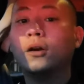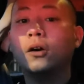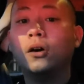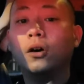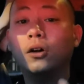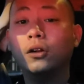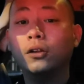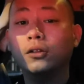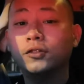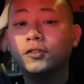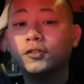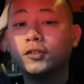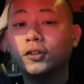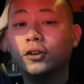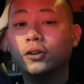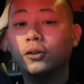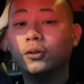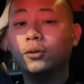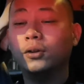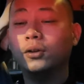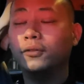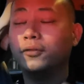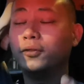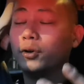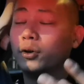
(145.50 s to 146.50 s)

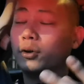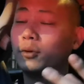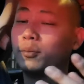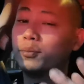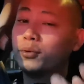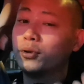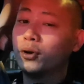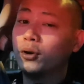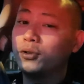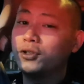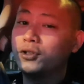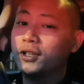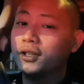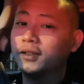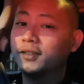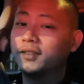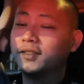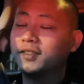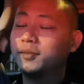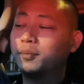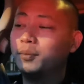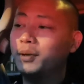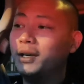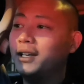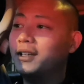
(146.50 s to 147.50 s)
Also, if you're approaching a
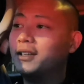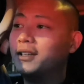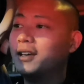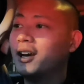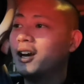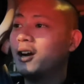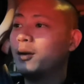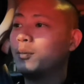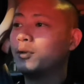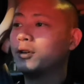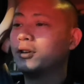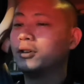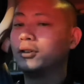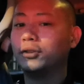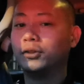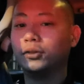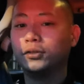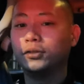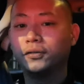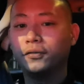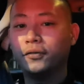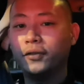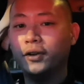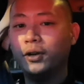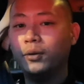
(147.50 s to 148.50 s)
speed camera on
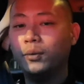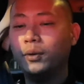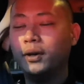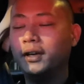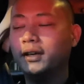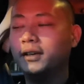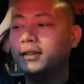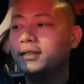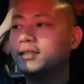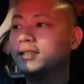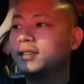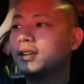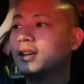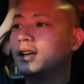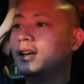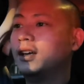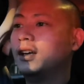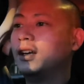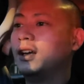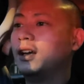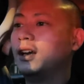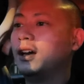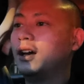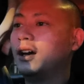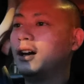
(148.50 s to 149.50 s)
those freeways,
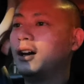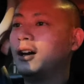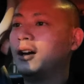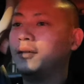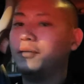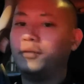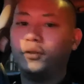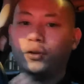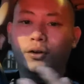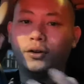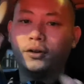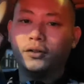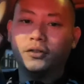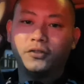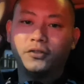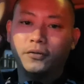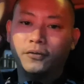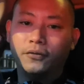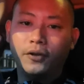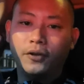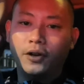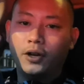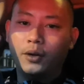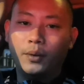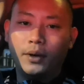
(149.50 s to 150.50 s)
if you're on a
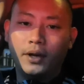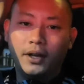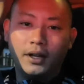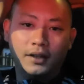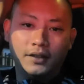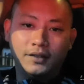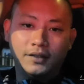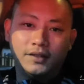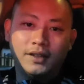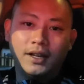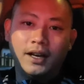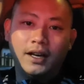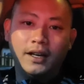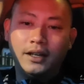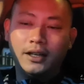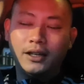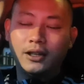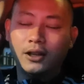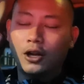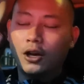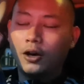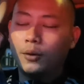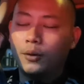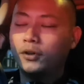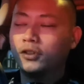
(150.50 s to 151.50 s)
freeway that's 90
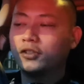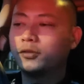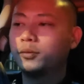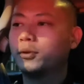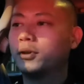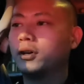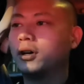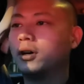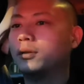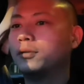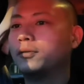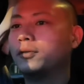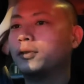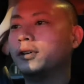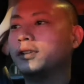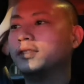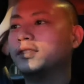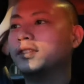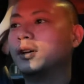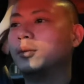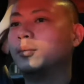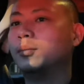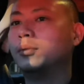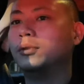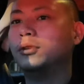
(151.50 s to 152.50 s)
kilometers per hour, for
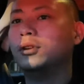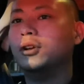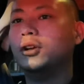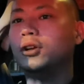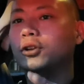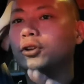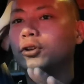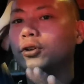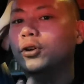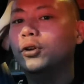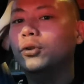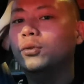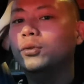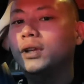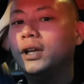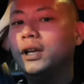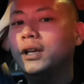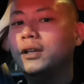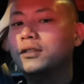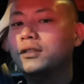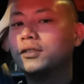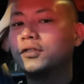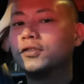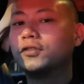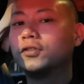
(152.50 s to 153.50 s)
example, you don't
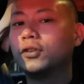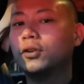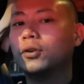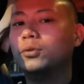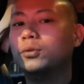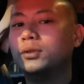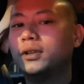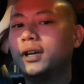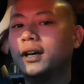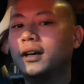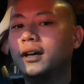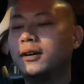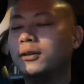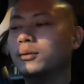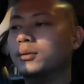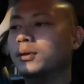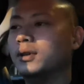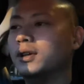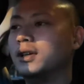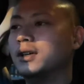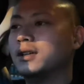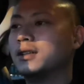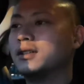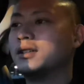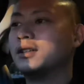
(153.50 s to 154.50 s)
need to slow down
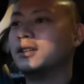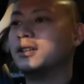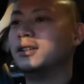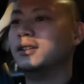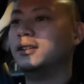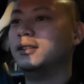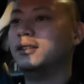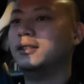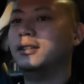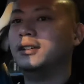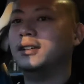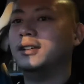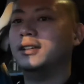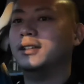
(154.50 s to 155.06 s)
till